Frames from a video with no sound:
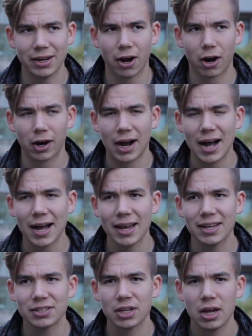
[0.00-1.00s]
Our
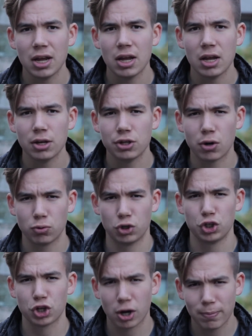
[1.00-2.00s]
eyes don't
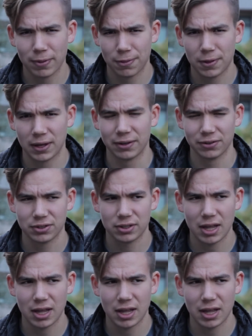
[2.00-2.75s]
sharpen things.